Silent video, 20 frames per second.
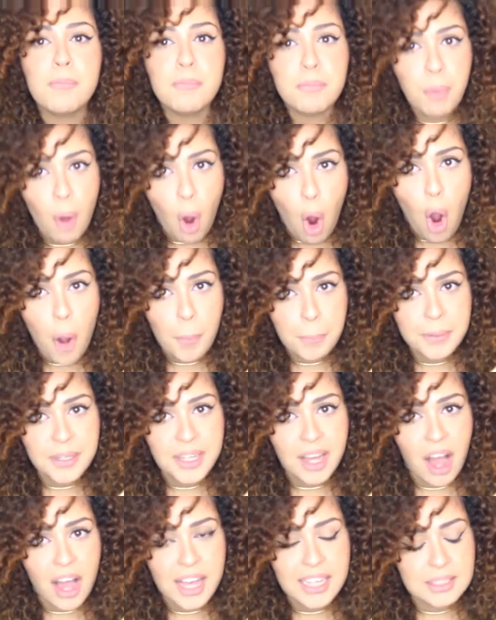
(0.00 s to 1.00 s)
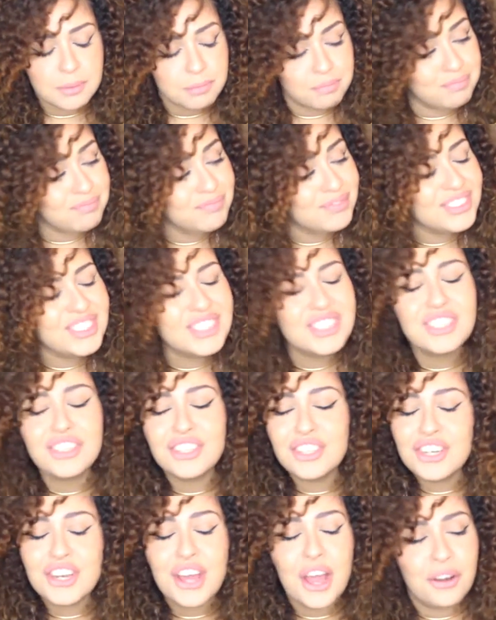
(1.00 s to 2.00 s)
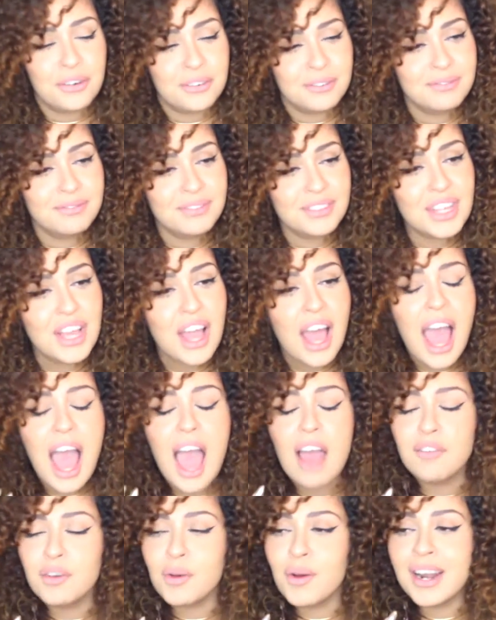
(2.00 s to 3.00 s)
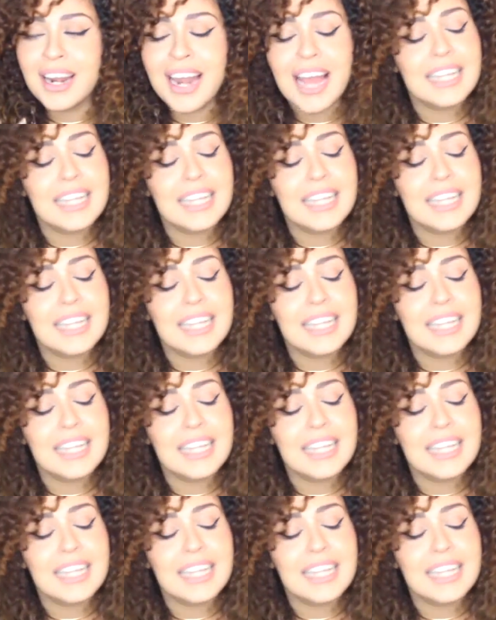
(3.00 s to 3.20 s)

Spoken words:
pop, guys. You know, everyone